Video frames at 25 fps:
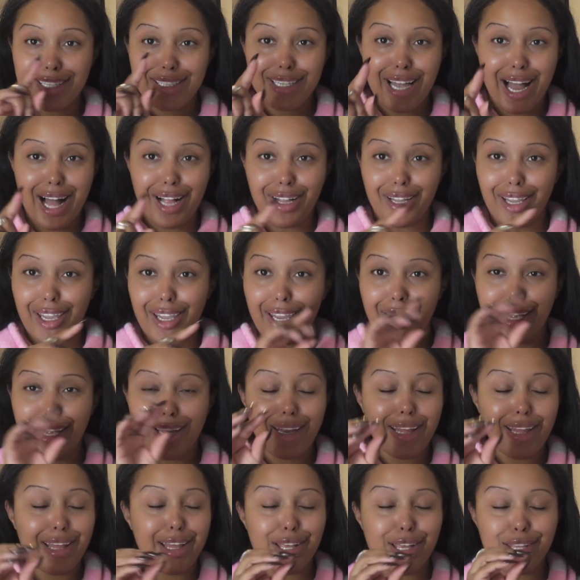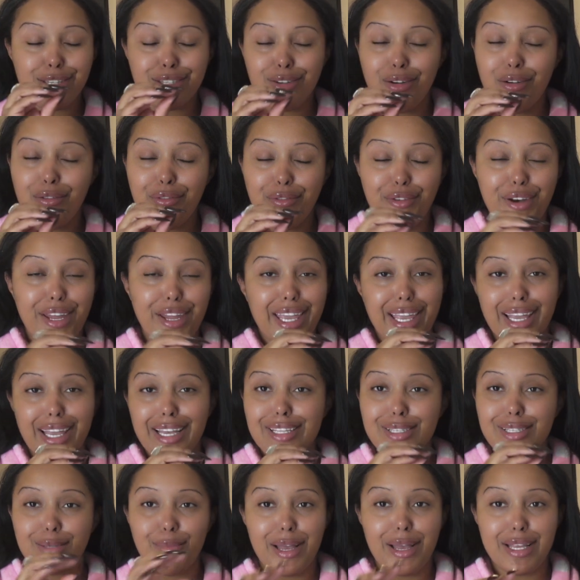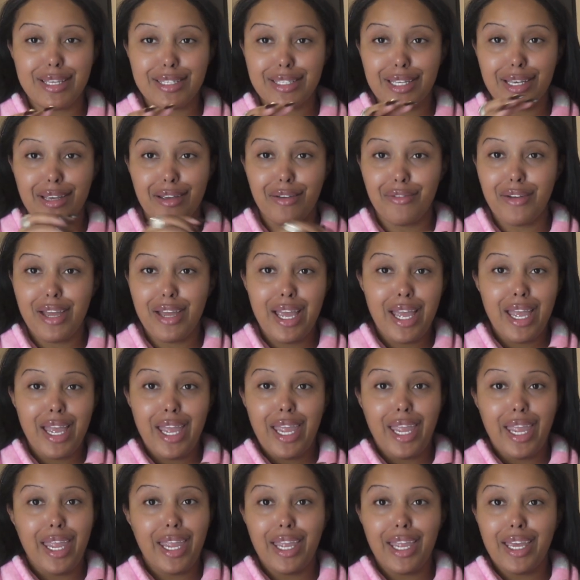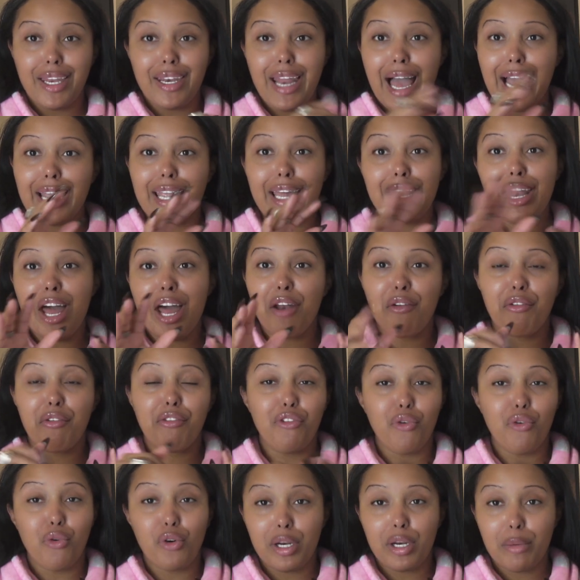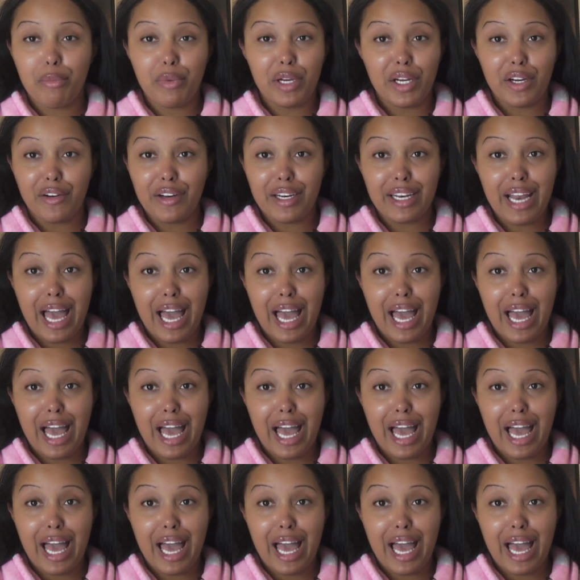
childcare is so freaking expensive and I cannot afford a period.